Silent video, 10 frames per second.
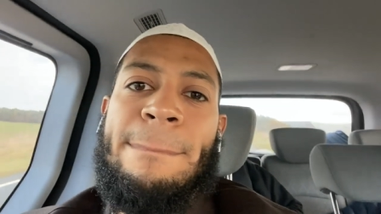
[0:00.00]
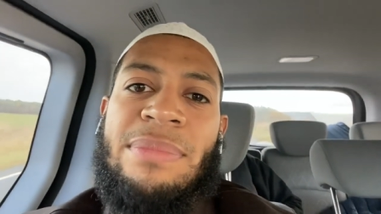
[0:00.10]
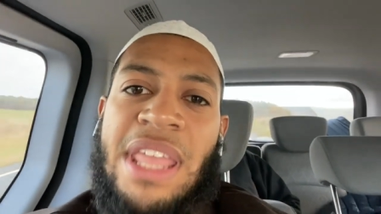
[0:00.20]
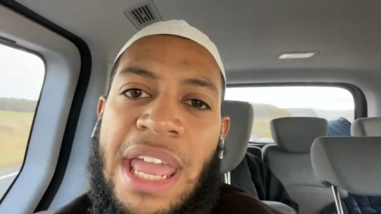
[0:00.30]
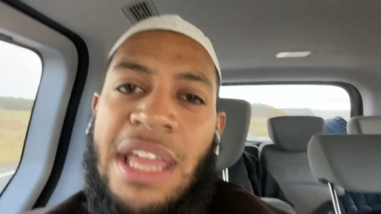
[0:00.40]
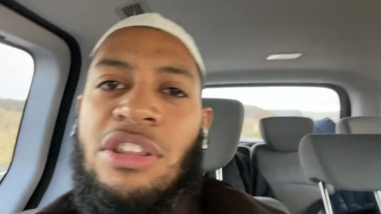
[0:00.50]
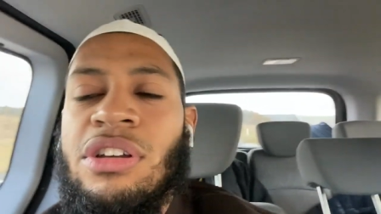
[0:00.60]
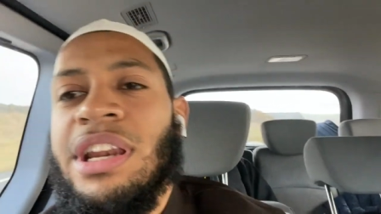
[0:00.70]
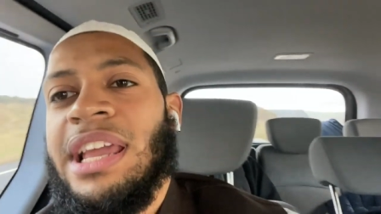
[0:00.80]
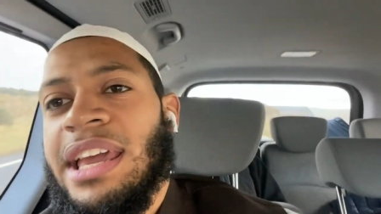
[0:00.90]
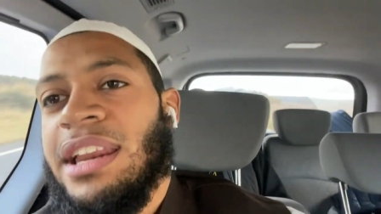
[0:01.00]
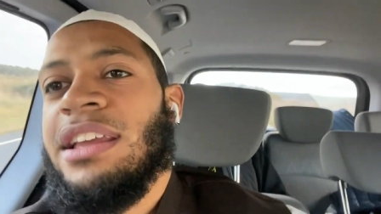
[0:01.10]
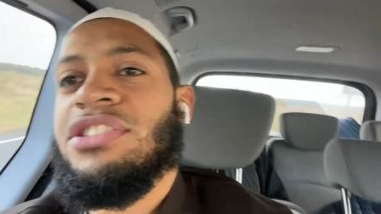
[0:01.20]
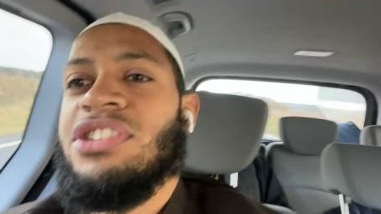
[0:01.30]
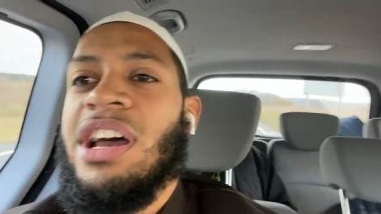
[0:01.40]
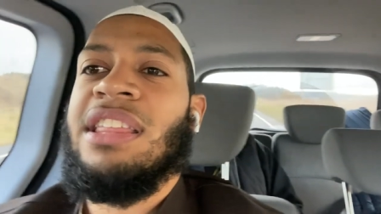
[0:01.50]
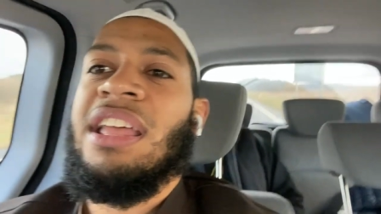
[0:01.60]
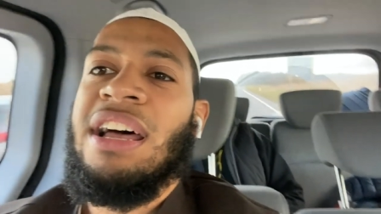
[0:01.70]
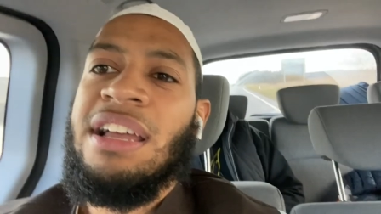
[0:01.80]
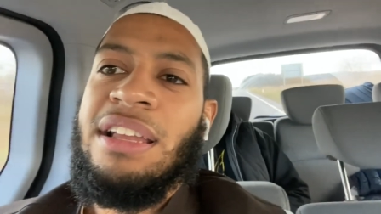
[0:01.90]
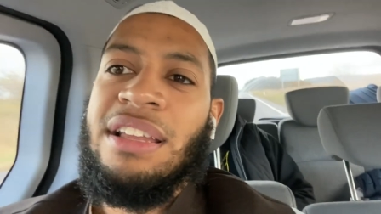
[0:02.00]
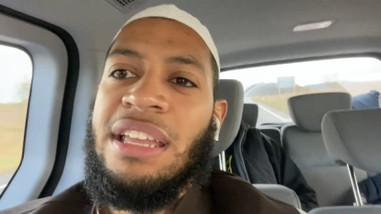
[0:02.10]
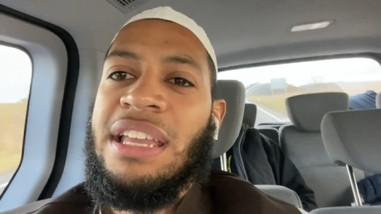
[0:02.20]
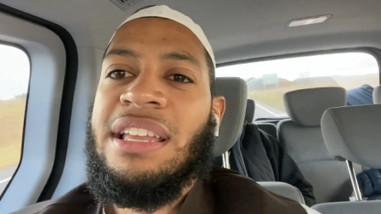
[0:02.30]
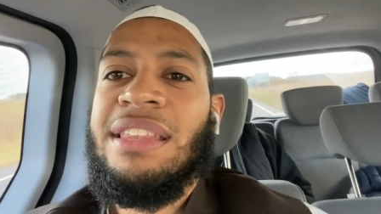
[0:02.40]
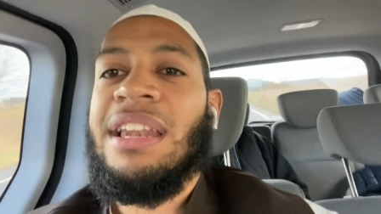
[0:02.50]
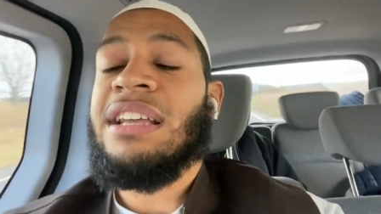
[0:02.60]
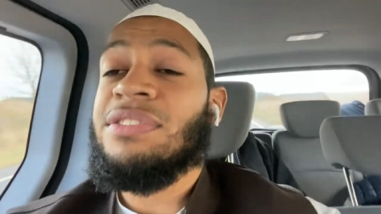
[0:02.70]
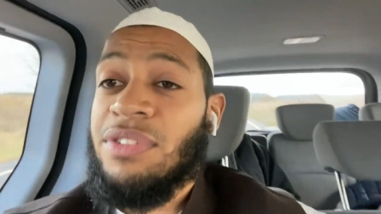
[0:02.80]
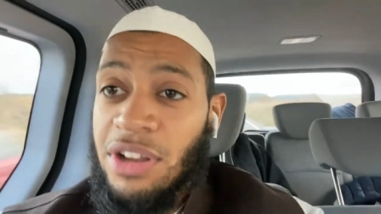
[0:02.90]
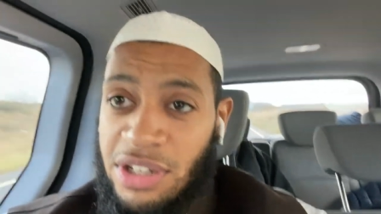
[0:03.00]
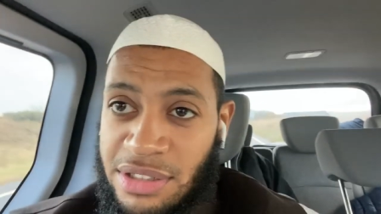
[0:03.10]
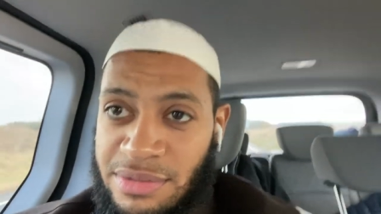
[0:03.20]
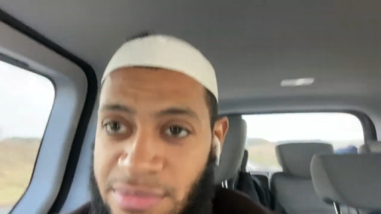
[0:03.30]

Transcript: then you're gonna get it inshallah in the next vlog.